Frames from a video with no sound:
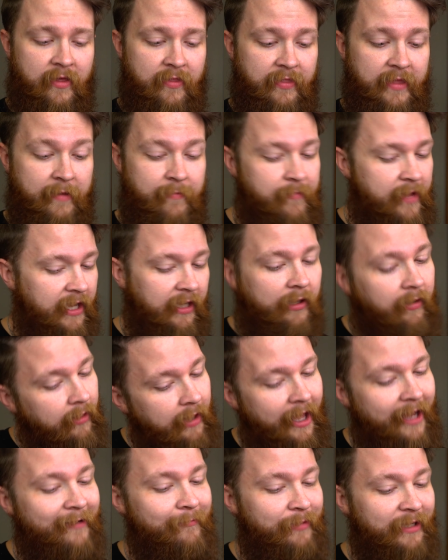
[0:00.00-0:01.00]
They make a
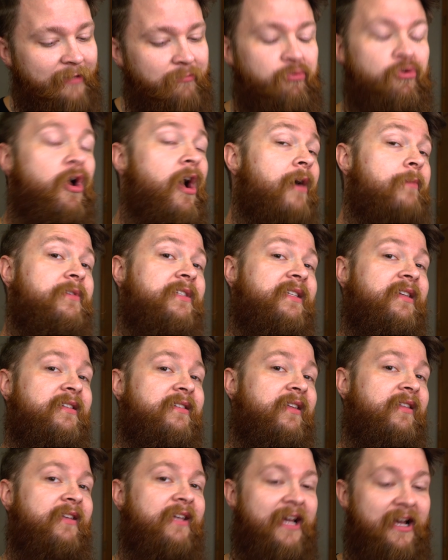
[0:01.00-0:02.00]
lot of big
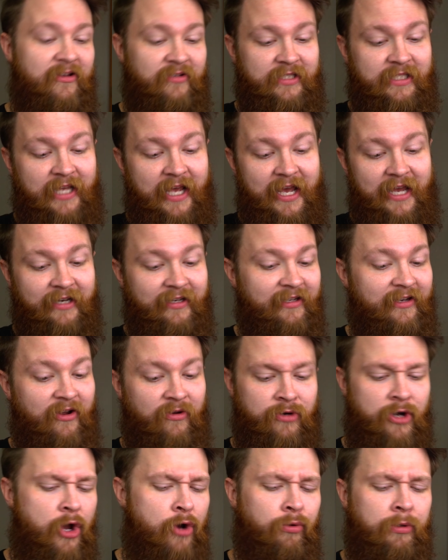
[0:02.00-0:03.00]
promises on the outside,
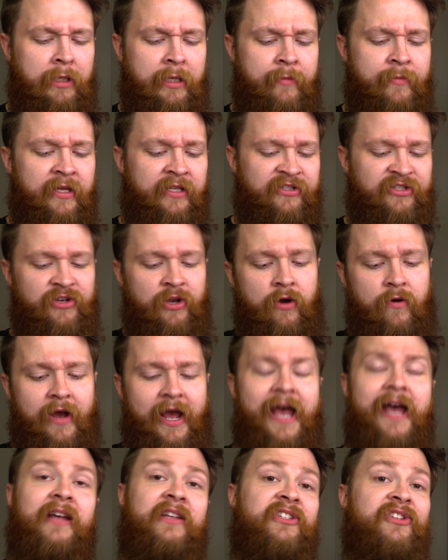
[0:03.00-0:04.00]
no limits, no
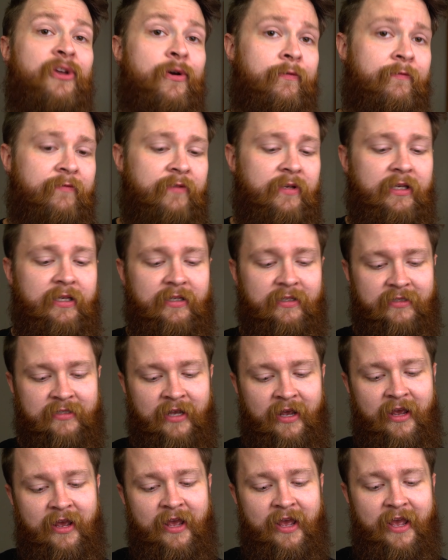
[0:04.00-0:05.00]
hacks, no
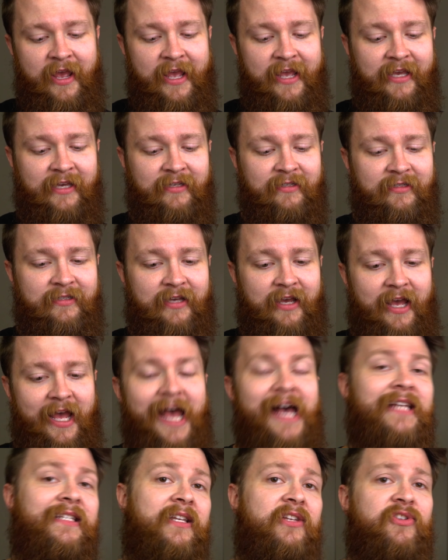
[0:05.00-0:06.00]
fees. And
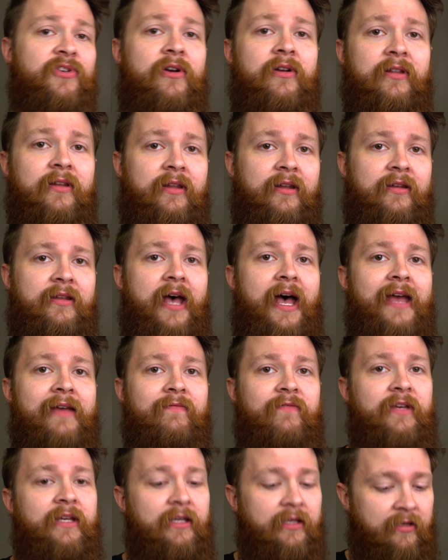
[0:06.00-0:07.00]
as I started to
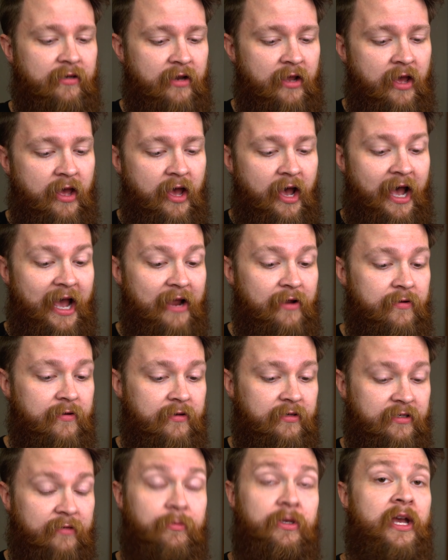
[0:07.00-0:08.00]
dive in,
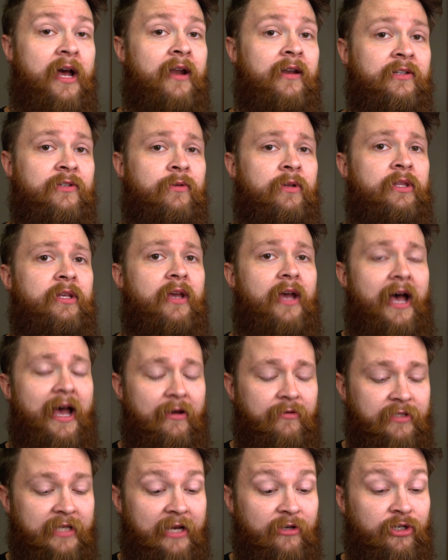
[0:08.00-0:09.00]
to be honest with you,
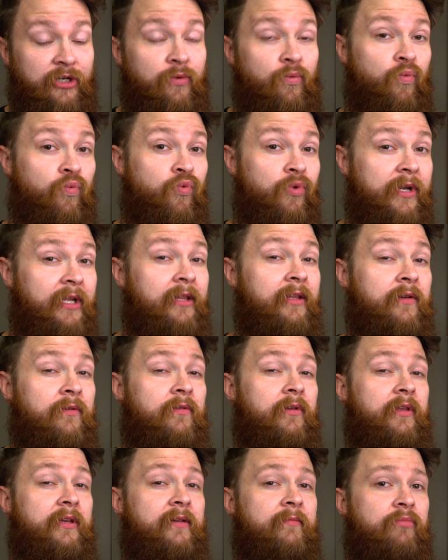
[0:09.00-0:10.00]
I was actually
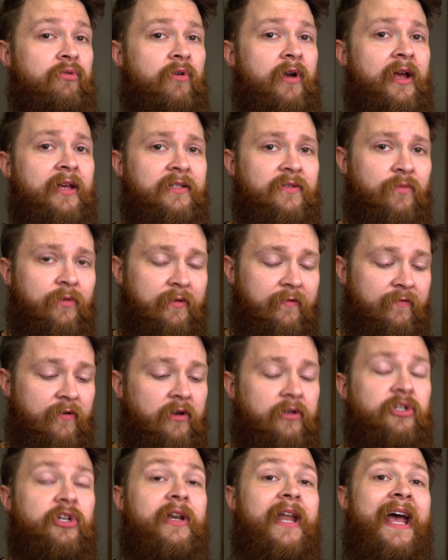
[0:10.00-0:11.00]
really impressed with the
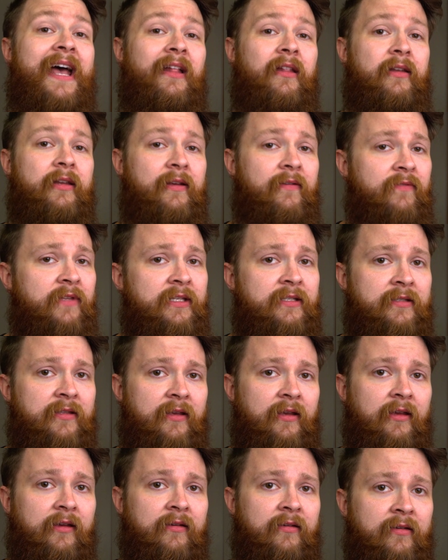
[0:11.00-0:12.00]
functionality of this
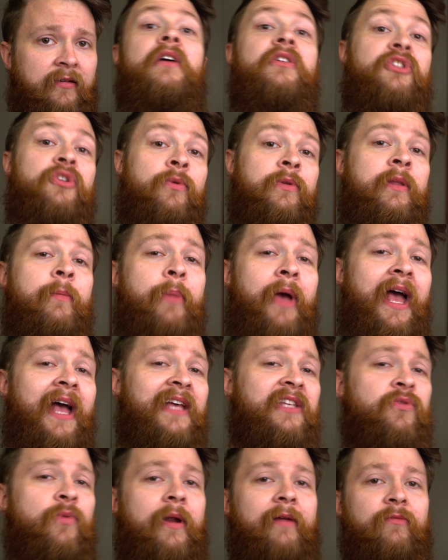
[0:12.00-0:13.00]
thing. So in the
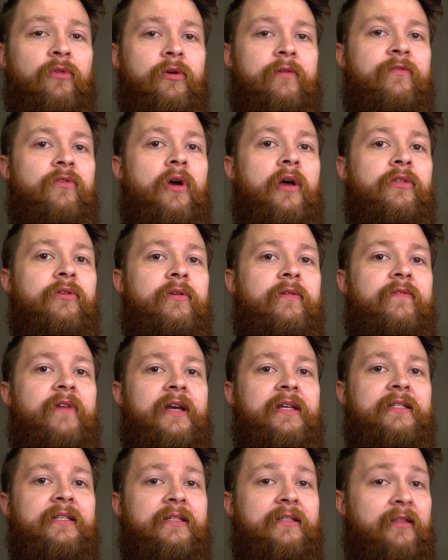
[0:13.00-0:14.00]
past, when I've looked for other
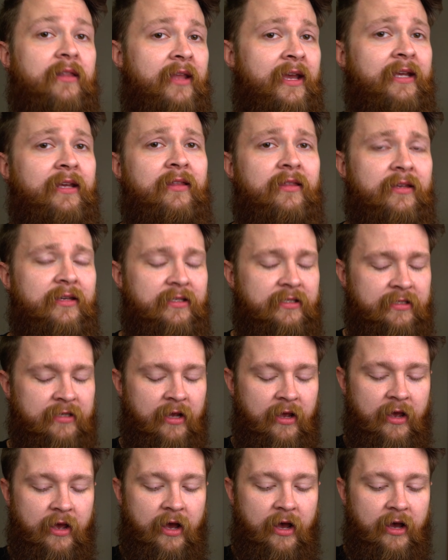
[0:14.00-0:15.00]
devices like this,
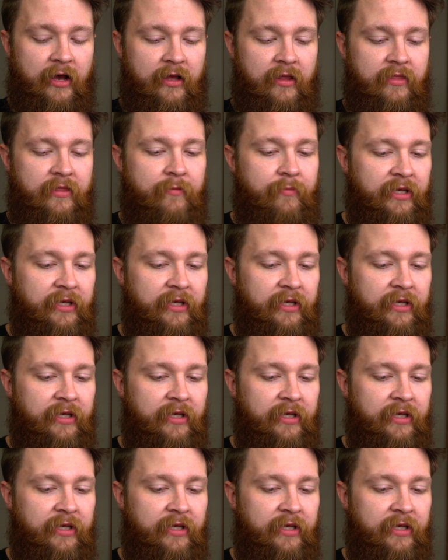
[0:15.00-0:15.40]
the